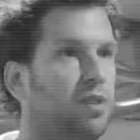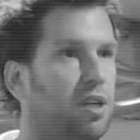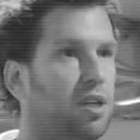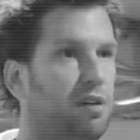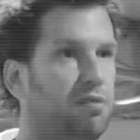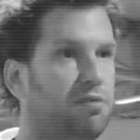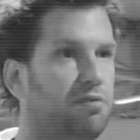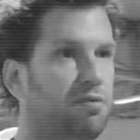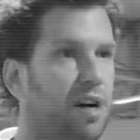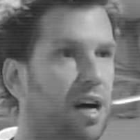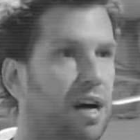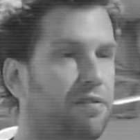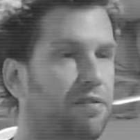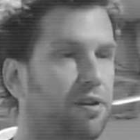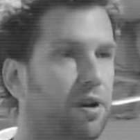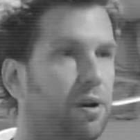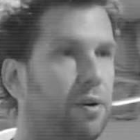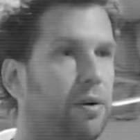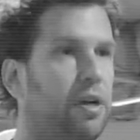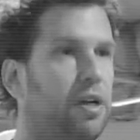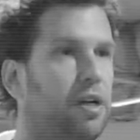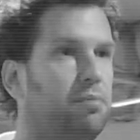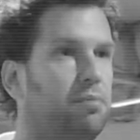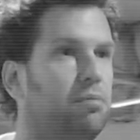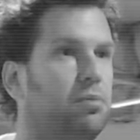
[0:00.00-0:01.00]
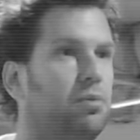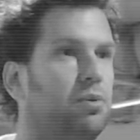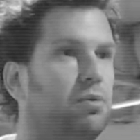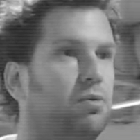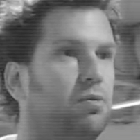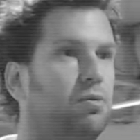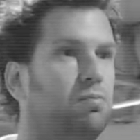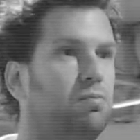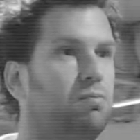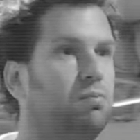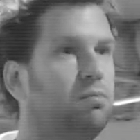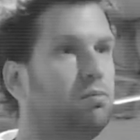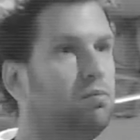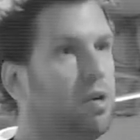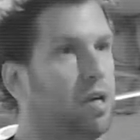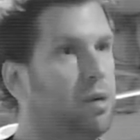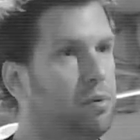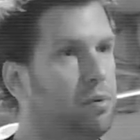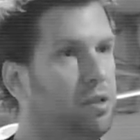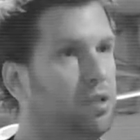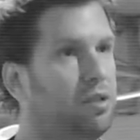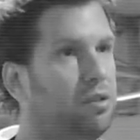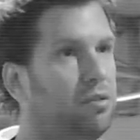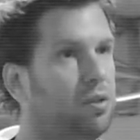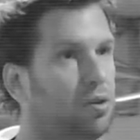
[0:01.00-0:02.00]
a 5 RM,
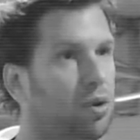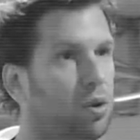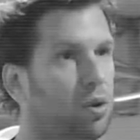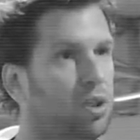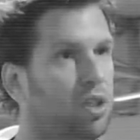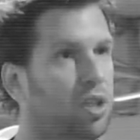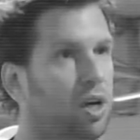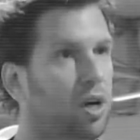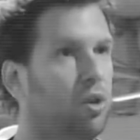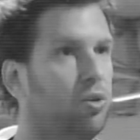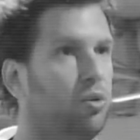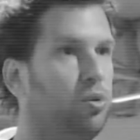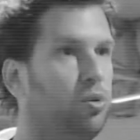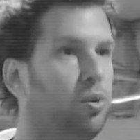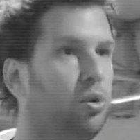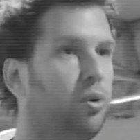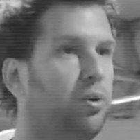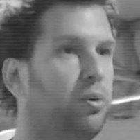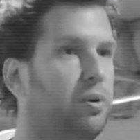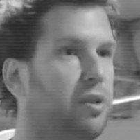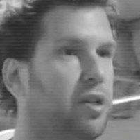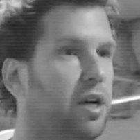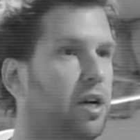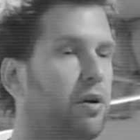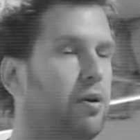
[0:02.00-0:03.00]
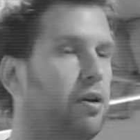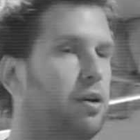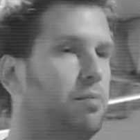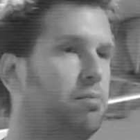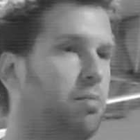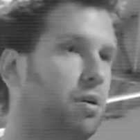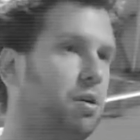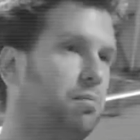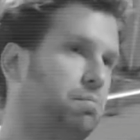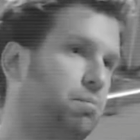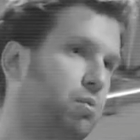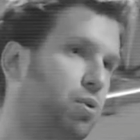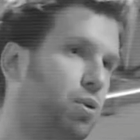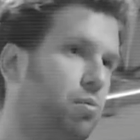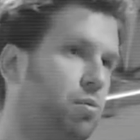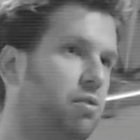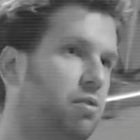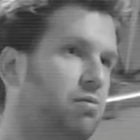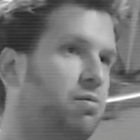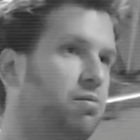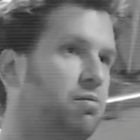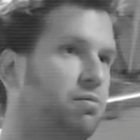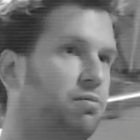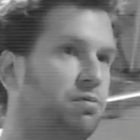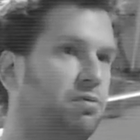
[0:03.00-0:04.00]
maybe going down to a 3 RM, but probably
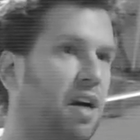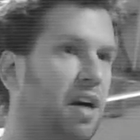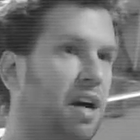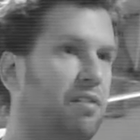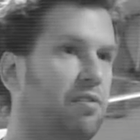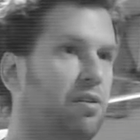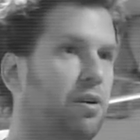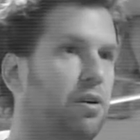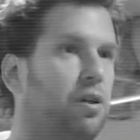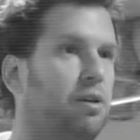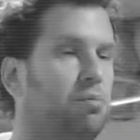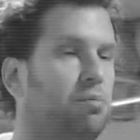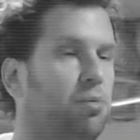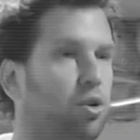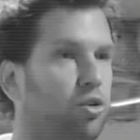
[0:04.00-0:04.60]
5 RM